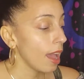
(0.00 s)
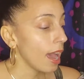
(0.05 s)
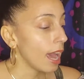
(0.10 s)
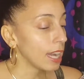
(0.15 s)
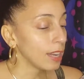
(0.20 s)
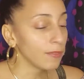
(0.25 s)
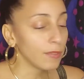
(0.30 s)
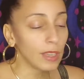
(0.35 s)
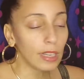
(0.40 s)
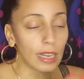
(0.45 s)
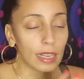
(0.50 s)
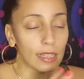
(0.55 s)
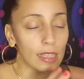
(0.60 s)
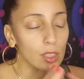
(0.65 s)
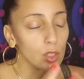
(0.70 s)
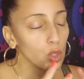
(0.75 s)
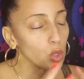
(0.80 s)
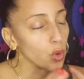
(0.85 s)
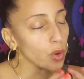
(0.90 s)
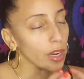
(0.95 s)
And I feel like
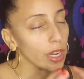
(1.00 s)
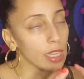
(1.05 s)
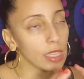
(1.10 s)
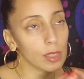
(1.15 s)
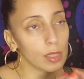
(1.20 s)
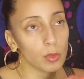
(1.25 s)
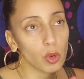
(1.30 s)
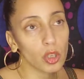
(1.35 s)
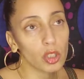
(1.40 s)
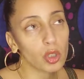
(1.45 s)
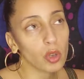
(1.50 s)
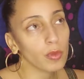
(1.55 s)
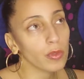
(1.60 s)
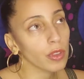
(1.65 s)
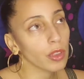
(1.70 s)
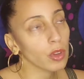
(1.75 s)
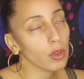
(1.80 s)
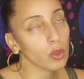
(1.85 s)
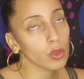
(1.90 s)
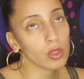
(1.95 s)
this story is more so
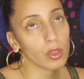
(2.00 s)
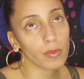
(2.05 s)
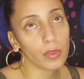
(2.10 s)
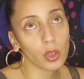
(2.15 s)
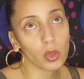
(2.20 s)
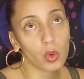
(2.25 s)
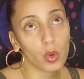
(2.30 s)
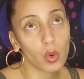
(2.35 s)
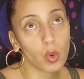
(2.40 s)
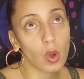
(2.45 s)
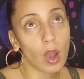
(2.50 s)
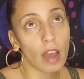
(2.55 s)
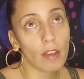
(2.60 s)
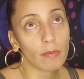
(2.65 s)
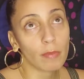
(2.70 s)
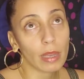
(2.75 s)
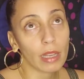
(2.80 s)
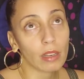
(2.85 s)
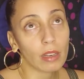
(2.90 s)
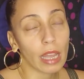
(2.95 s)
for those of you who
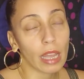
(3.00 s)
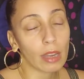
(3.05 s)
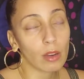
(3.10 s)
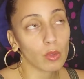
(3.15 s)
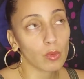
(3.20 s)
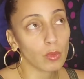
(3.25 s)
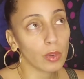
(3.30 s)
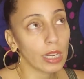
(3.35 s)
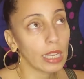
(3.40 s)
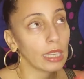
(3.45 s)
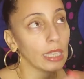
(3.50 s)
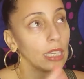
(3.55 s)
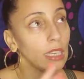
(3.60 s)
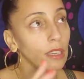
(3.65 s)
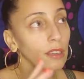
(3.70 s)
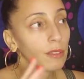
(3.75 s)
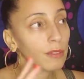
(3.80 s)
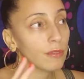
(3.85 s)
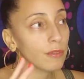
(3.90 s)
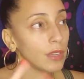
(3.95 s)
have been like
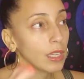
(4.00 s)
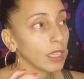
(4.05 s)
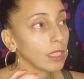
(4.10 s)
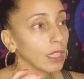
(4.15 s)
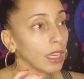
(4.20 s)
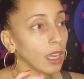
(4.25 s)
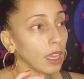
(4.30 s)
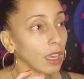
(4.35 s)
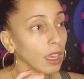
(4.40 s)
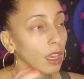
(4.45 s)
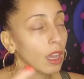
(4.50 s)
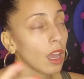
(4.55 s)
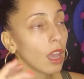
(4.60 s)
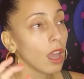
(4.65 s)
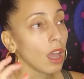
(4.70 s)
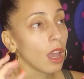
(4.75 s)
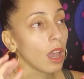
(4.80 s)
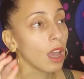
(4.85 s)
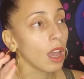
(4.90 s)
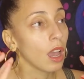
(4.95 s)
really feeling
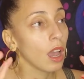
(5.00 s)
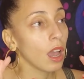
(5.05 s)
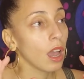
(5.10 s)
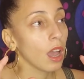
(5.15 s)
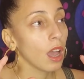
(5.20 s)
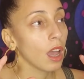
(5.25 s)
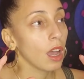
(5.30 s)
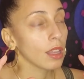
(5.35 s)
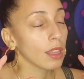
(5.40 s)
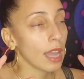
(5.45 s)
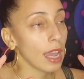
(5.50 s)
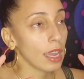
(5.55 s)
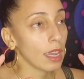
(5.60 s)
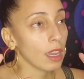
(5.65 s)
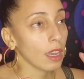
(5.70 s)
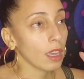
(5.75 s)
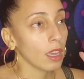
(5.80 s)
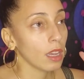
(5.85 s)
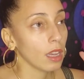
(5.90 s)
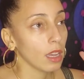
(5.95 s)

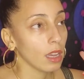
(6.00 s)
like